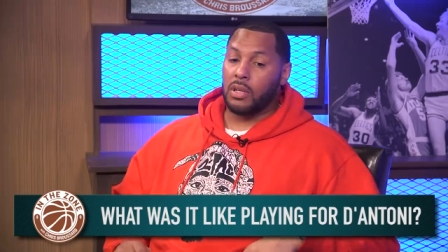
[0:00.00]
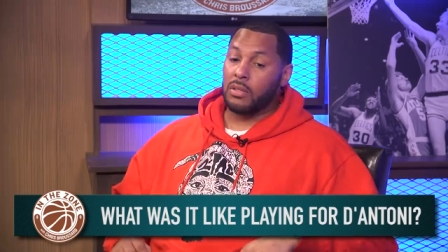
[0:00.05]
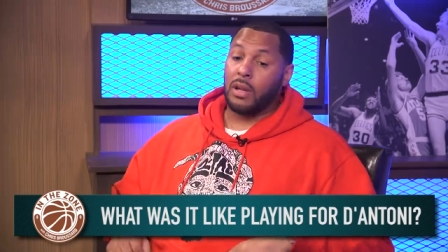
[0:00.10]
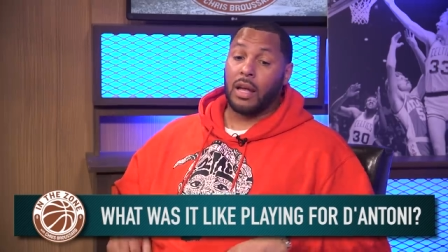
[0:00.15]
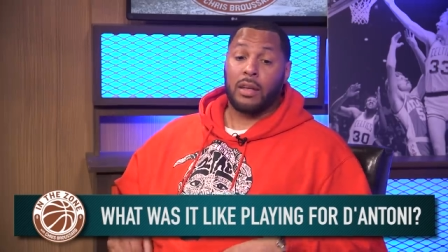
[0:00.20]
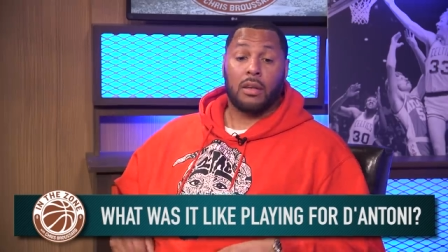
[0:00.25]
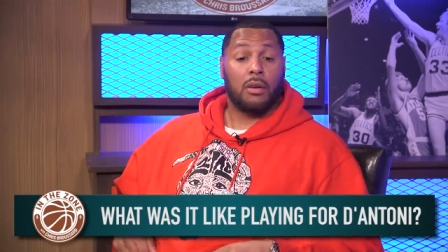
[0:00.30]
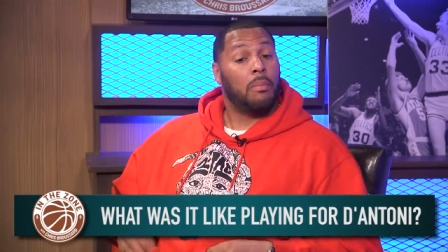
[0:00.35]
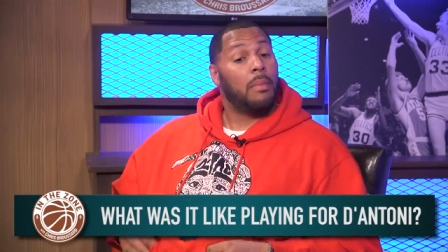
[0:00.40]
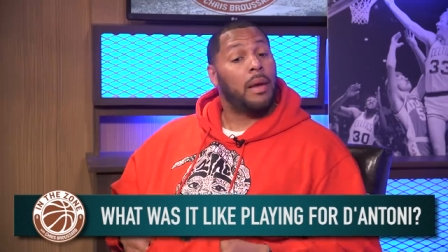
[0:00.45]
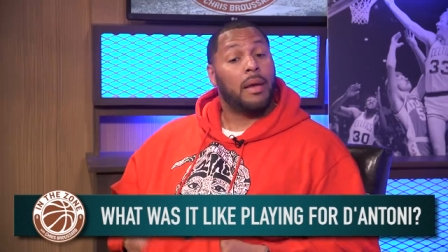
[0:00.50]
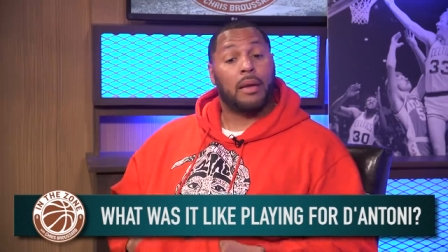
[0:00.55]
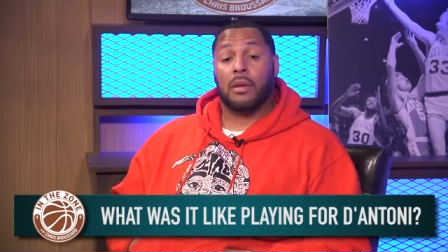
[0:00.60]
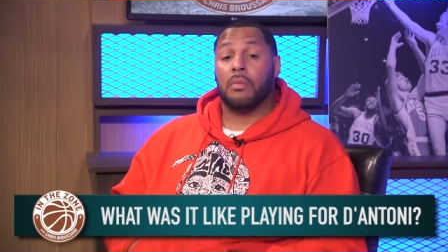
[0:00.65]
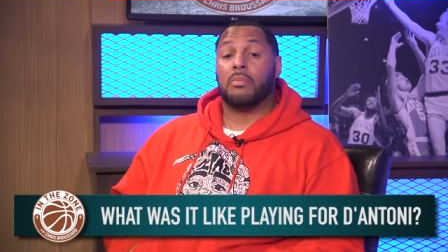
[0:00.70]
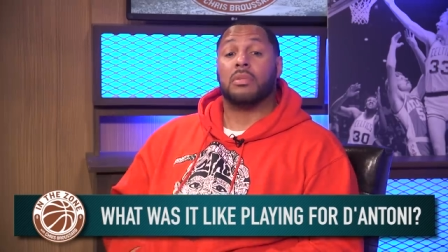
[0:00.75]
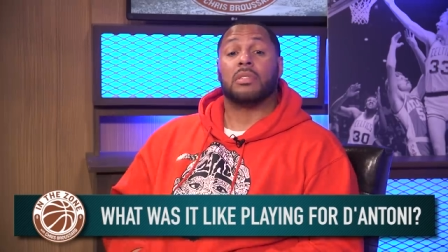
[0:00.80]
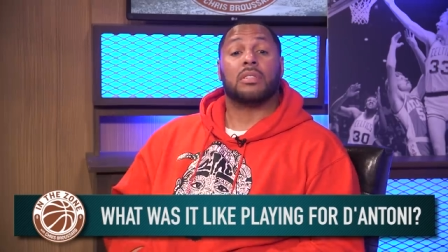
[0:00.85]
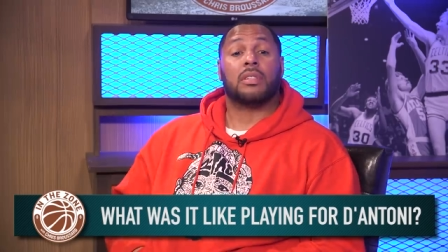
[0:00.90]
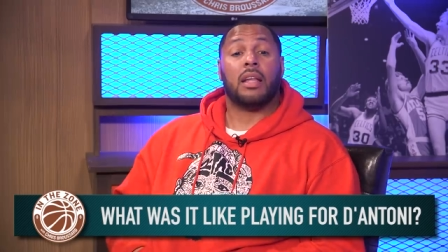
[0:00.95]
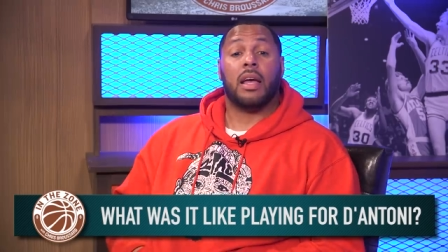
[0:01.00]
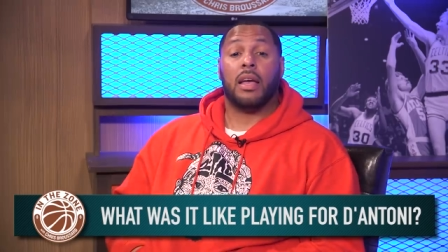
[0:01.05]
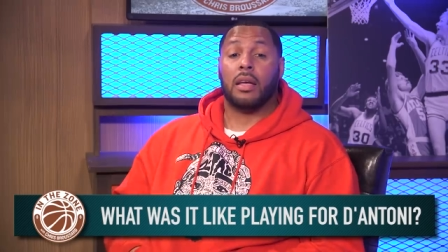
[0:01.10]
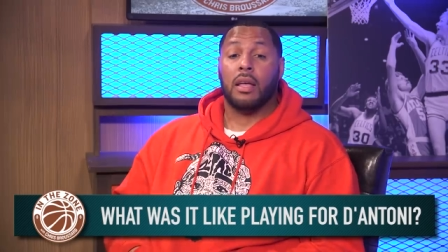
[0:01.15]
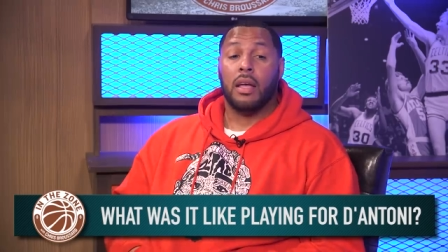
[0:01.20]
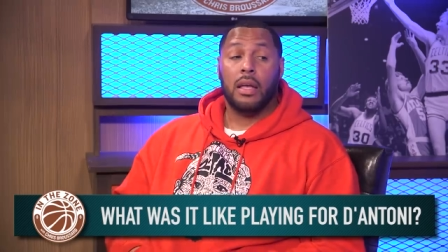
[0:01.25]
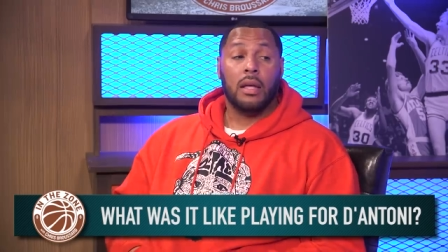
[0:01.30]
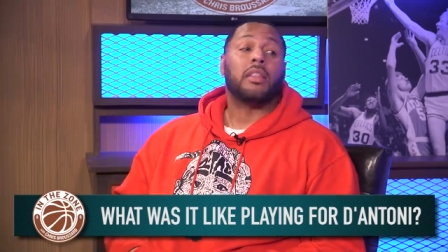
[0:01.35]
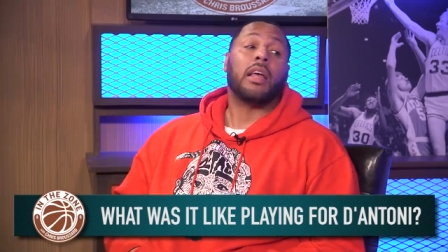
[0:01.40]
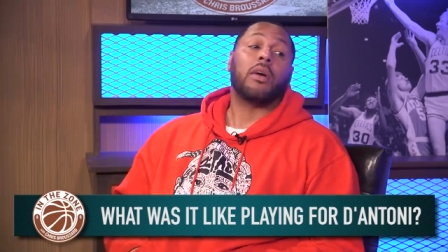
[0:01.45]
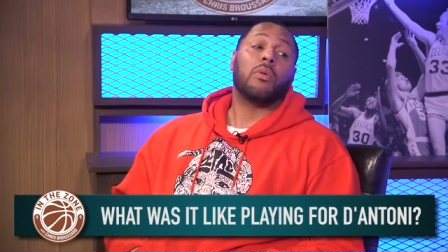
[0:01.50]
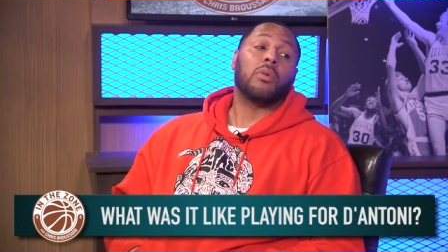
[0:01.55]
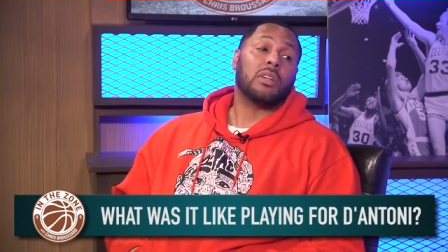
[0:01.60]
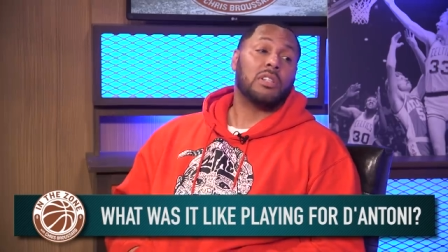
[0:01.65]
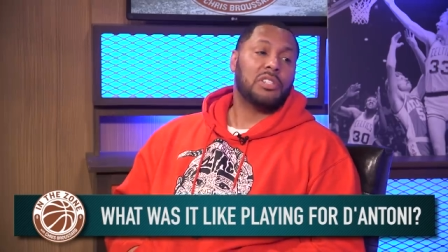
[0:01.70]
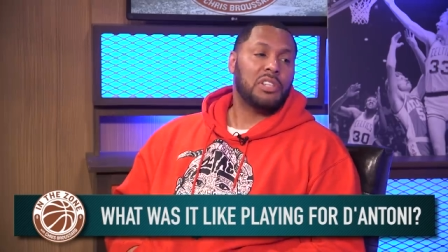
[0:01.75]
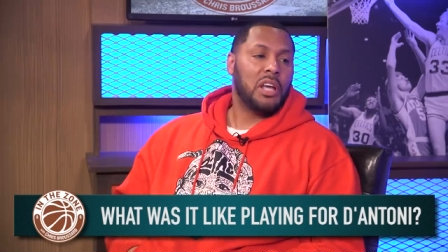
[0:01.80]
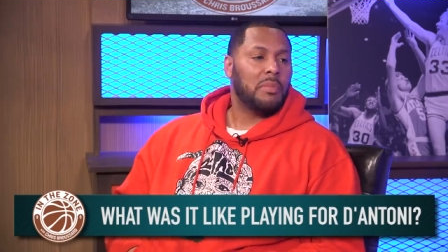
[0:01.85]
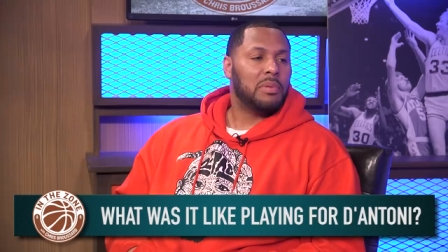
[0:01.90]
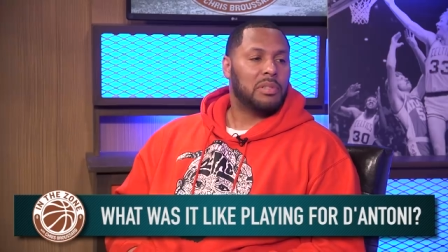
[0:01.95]
He's like, you're making a mistake. They won
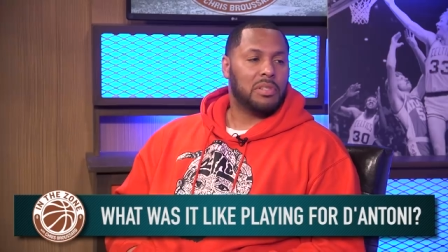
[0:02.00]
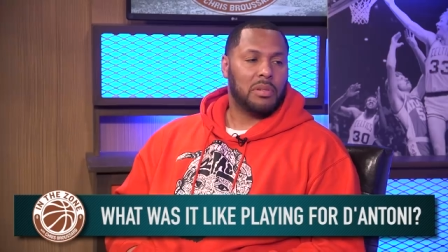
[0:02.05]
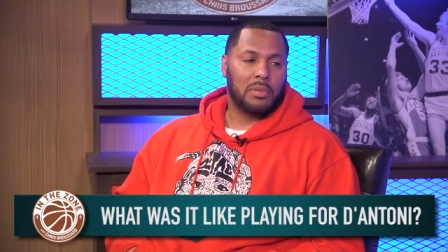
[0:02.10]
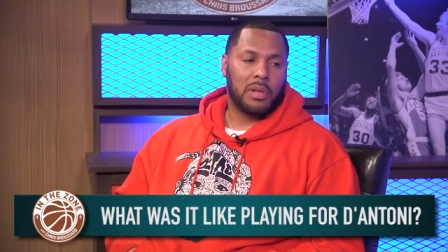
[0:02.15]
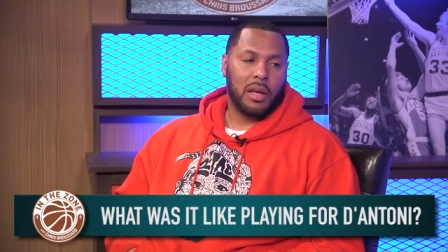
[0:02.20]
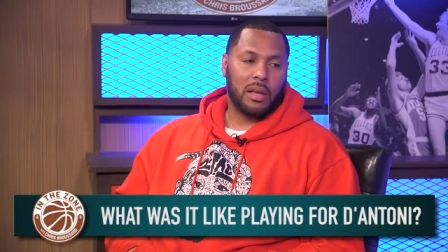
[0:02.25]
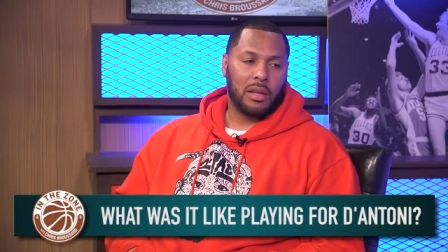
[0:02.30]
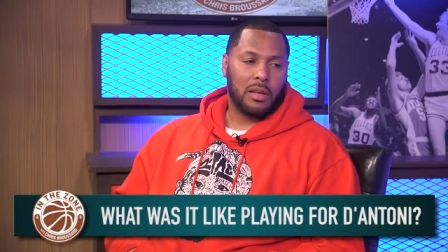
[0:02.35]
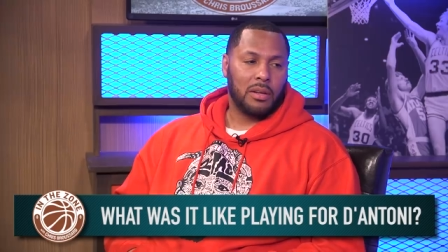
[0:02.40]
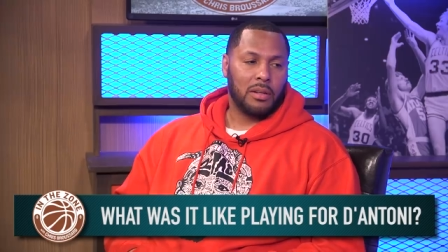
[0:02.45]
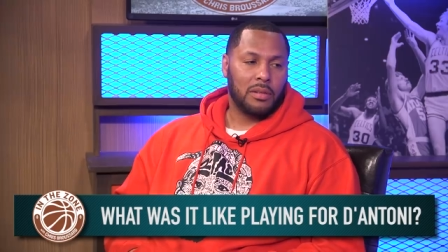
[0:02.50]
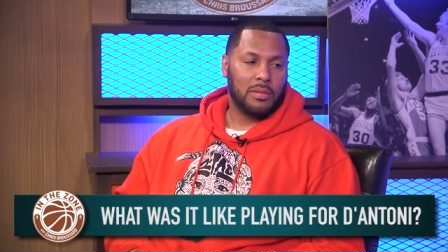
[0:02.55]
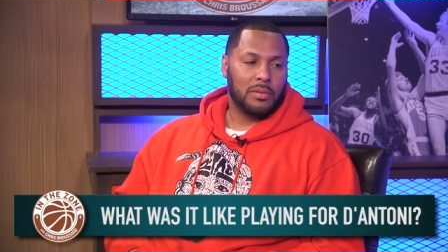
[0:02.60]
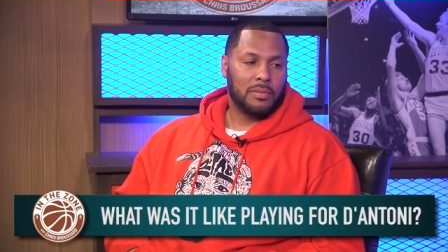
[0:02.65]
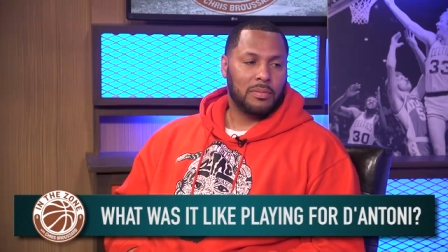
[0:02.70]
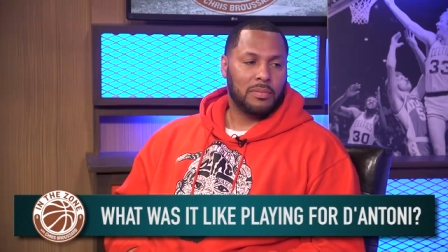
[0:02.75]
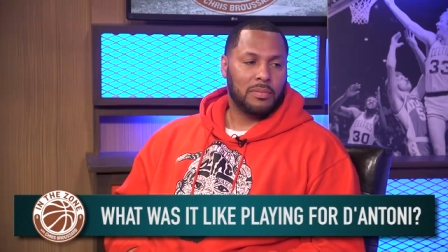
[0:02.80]
the championship that year.